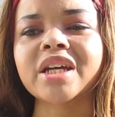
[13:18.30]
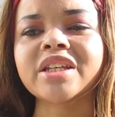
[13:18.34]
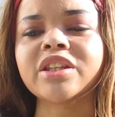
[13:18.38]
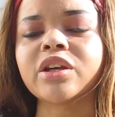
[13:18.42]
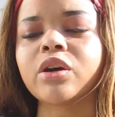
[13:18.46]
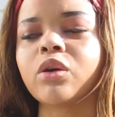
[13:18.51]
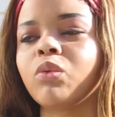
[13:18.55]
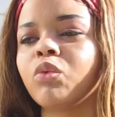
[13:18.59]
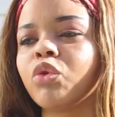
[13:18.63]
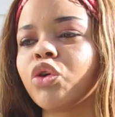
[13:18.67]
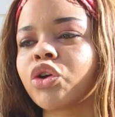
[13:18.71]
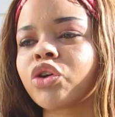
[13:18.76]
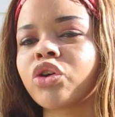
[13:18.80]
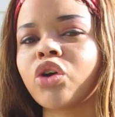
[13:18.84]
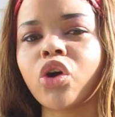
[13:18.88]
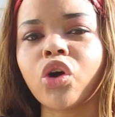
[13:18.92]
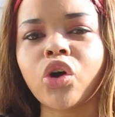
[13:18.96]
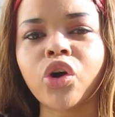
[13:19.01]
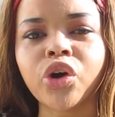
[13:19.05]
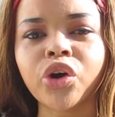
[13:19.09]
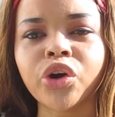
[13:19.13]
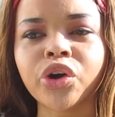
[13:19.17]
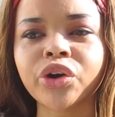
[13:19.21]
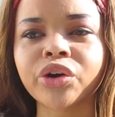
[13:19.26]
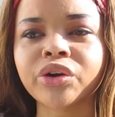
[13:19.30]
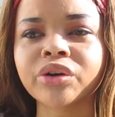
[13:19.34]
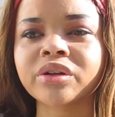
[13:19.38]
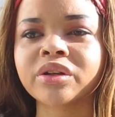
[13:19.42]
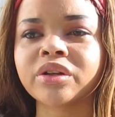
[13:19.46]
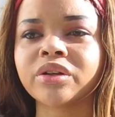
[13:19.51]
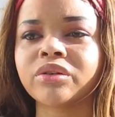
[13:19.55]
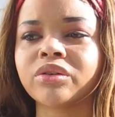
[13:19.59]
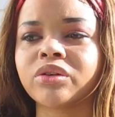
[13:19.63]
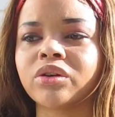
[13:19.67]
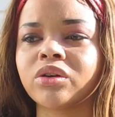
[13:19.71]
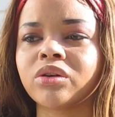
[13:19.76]
they'll work
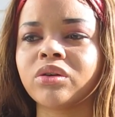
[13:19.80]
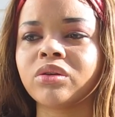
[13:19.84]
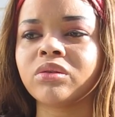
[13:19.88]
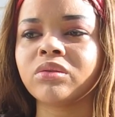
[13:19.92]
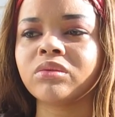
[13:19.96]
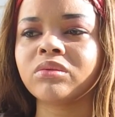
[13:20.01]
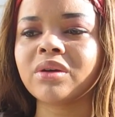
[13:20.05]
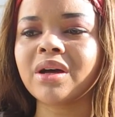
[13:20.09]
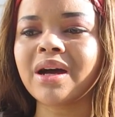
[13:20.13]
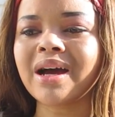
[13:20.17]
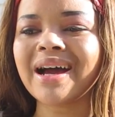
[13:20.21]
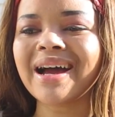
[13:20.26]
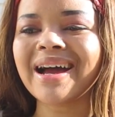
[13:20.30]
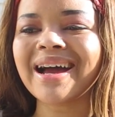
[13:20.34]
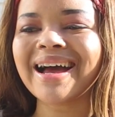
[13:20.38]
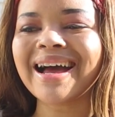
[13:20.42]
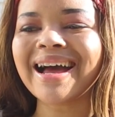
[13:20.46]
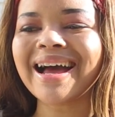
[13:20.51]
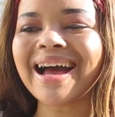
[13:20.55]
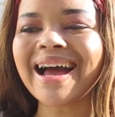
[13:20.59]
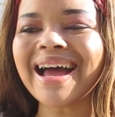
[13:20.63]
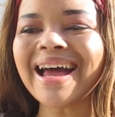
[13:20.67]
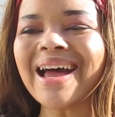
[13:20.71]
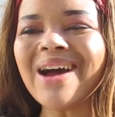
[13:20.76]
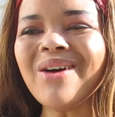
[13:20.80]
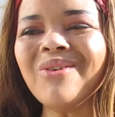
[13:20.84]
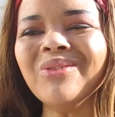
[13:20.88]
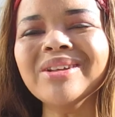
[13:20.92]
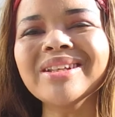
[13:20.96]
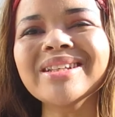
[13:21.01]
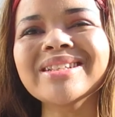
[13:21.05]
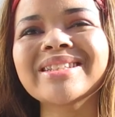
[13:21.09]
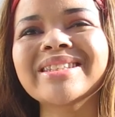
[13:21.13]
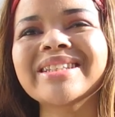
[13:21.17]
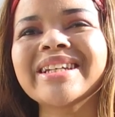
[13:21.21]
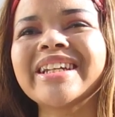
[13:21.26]
hard, you know. I, I
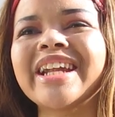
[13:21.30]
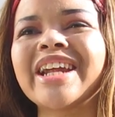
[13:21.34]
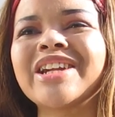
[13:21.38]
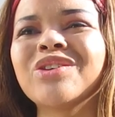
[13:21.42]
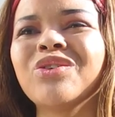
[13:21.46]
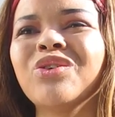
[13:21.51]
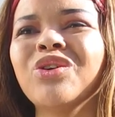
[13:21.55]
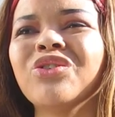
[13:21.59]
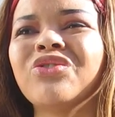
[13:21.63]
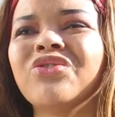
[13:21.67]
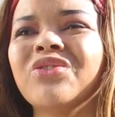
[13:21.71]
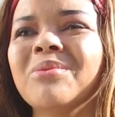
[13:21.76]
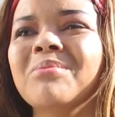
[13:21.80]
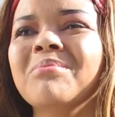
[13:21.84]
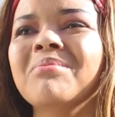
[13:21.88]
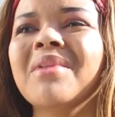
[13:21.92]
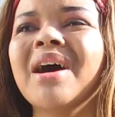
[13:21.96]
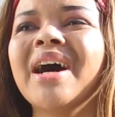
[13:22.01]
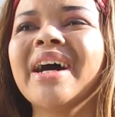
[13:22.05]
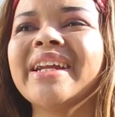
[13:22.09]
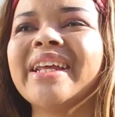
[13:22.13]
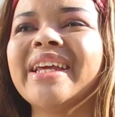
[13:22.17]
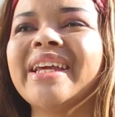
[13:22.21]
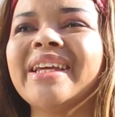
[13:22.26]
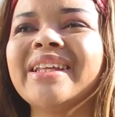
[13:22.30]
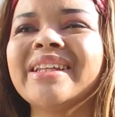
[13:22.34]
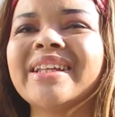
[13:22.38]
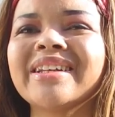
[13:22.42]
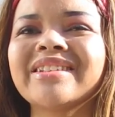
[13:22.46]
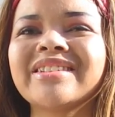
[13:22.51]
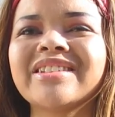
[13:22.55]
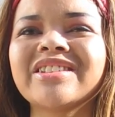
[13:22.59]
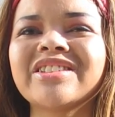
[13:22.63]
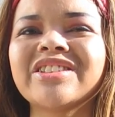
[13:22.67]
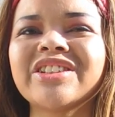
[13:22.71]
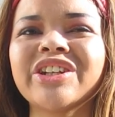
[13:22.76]
wouldn't say they do it for money
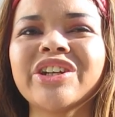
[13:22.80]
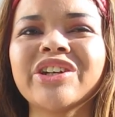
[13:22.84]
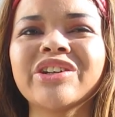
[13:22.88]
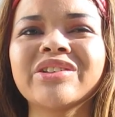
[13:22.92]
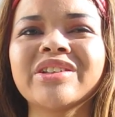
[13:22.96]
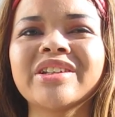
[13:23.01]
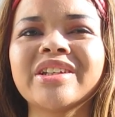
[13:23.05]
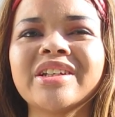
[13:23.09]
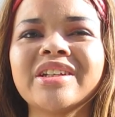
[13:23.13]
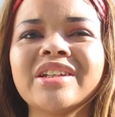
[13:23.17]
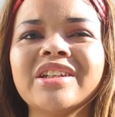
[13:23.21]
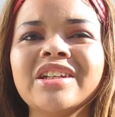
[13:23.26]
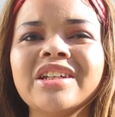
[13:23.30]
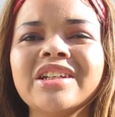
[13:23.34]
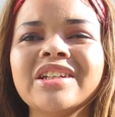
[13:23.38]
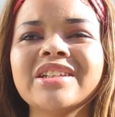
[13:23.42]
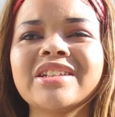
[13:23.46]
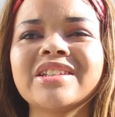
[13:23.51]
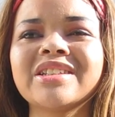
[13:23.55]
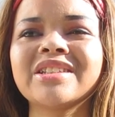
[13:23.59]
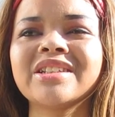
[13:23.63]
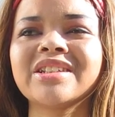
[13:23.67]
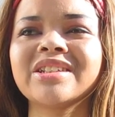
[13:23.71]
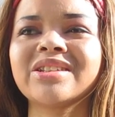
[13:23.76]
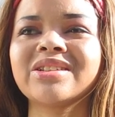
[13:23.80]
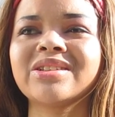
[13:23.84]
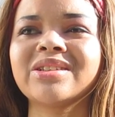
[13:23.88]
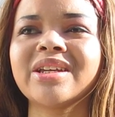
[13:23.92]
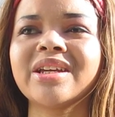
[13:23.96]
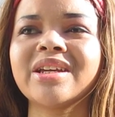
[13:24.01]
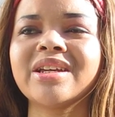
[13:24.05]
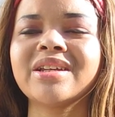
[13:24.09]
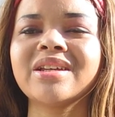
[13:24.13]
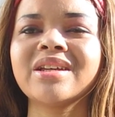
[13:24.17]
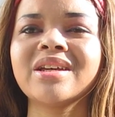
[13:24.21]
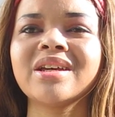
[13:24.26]
necessarily. It's just
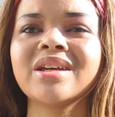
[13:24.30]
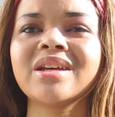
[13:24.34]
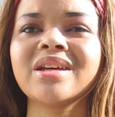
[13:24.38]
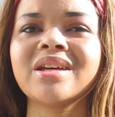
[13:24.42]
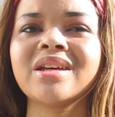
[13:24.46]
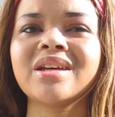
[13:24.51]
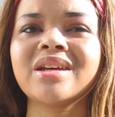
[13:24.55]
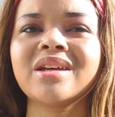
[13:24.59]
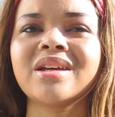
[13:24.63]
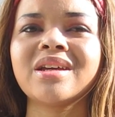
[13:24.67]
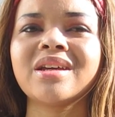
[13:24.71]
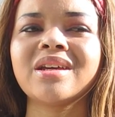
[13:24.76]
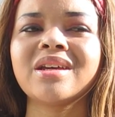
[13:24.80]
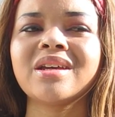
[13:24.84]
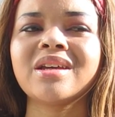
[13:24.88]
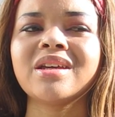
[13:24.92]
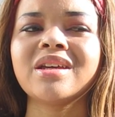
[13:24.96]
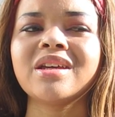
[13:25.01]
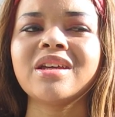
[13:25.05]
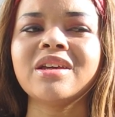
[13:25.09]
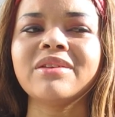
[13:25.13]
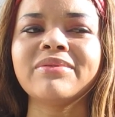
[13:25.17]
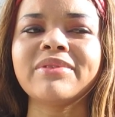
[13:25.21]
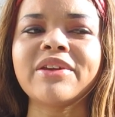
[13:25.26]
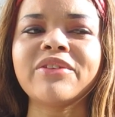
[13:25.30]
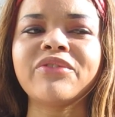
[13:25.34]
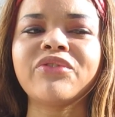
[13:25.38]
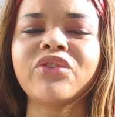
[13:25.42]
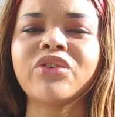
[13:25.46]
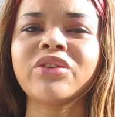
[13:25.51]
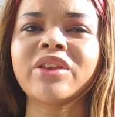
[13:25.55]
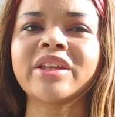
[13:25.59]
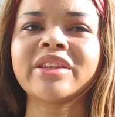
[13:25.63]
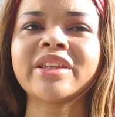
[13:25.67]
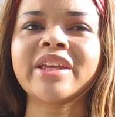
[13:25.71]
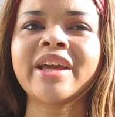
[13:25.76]
they if they
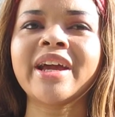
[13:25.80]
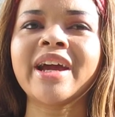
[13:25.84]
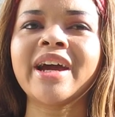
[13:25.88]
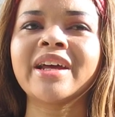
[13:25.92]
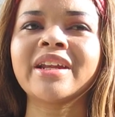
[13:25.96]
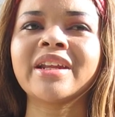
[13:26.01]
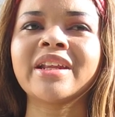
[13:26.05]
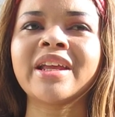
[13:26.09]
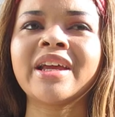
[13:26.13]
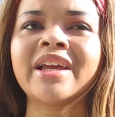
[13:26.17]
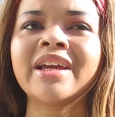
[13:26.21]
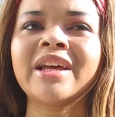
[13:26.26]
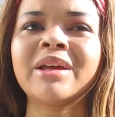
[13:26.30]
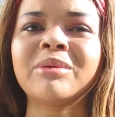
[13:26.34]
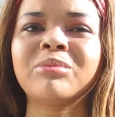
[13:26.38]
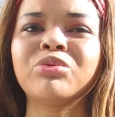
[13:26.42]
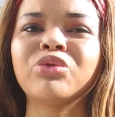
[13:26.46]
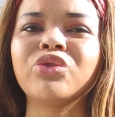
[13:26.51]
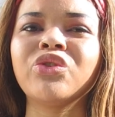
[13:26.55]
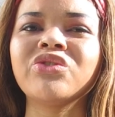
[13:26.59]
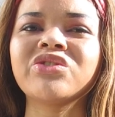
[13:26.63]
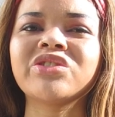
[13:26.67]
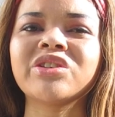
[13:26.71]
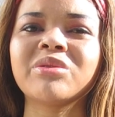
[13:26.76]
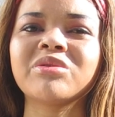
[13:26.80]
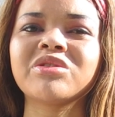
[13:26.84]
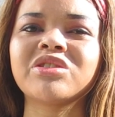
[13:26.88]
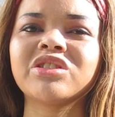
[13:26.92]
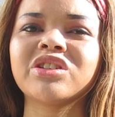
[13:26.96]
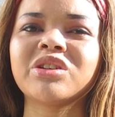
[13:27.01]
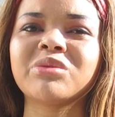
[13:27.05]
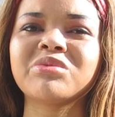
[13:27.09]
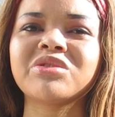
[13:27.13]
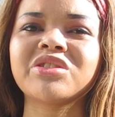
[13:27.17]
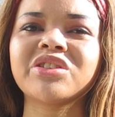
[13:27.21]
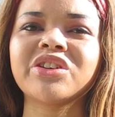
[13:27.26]
feel like they got they gotta prove something
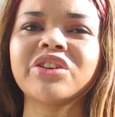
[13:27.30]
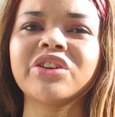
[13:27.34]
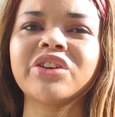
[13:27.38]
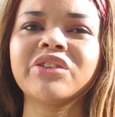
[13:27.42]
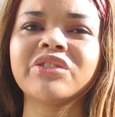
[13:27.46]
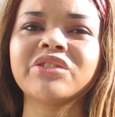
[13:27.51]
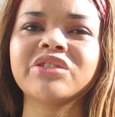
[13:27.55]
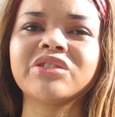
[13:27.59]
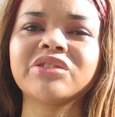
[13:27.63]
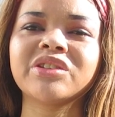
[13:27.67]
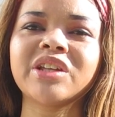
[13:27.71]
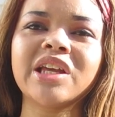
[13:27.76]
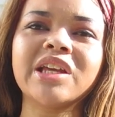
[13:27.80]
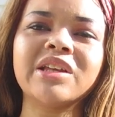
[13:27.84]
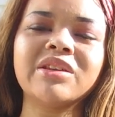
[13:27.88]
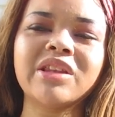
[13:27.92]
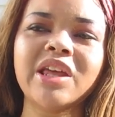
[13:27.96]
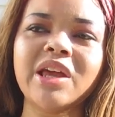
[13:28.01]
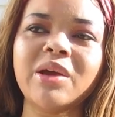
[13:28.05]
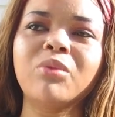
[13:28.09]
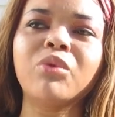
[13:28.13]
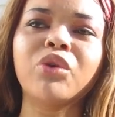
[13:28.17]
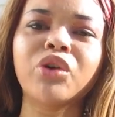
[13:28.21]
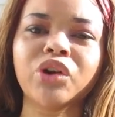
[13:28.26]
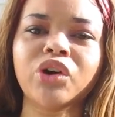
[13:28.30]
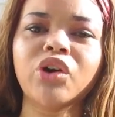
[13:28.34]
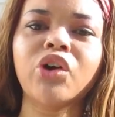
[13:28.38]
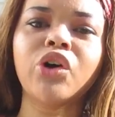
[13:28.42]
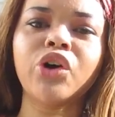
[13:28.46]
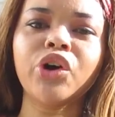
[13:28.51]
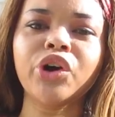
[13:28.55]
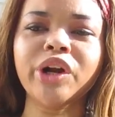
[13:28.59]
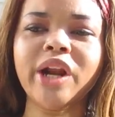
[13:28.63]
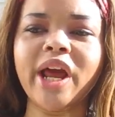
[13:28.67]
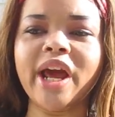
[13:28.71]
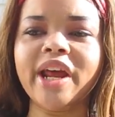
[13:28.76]
to themselves, so they they work
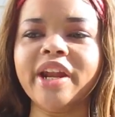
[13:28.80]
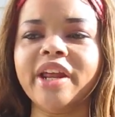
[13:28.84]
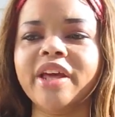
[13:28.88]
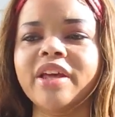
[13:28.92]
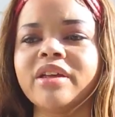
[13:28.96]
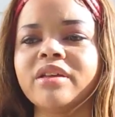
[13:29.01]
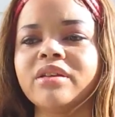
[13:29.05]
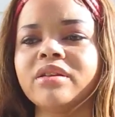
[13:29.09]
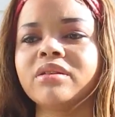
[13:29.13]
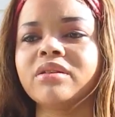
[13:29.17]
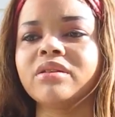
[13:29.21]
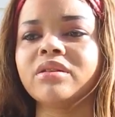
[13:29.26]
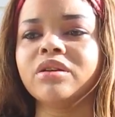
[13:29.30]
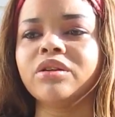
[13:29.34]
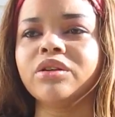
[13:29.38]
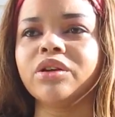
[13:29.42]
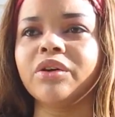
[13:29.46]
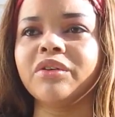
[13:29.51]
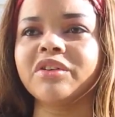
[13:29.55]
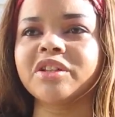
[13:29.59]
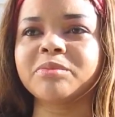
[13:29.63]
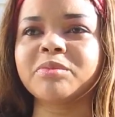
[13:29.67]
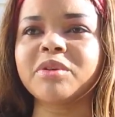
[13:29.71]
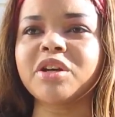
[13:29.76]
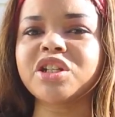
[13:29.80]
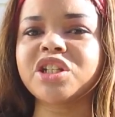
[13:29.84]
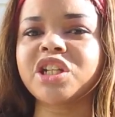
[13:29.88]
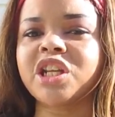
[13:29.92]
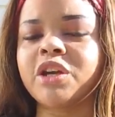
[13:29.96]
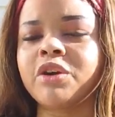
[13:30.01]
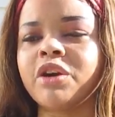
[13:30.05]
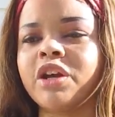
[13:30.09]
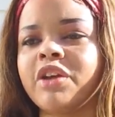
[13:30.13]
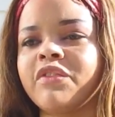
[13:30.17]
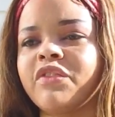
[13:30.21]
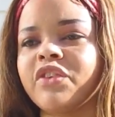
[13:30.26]
hard at it you know
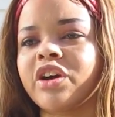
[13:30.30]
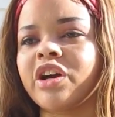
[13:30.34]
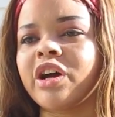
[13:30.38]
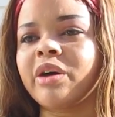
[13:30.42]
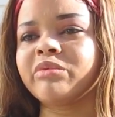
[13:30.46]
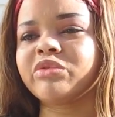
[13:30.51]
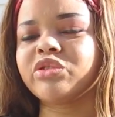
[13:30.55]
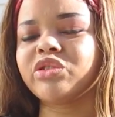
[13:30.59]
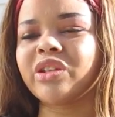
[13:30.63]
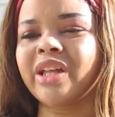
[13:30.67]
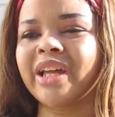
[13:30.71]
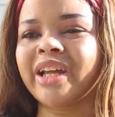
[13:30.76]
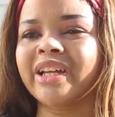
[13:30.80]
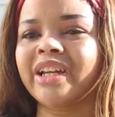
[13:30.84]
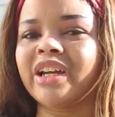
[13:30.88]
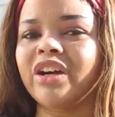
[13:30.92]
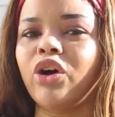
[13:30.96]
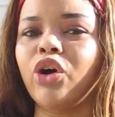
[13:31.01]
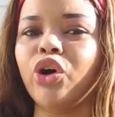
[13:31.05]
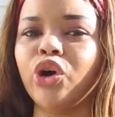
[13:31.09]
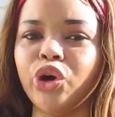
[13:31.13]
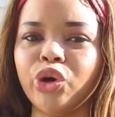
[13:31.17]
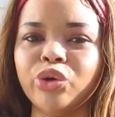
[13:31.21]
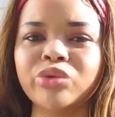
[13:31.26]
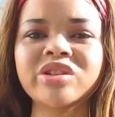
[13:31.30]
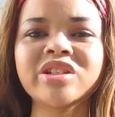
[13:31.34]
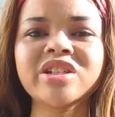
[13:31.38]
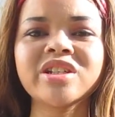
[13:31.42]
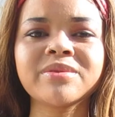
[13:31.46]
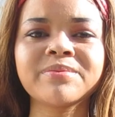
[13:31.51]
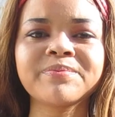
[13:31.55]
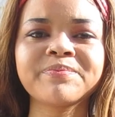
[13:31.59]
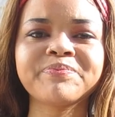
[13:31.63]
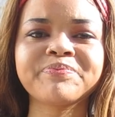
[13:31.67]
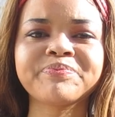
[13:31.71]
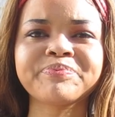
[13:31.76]
especially if it comes to like an art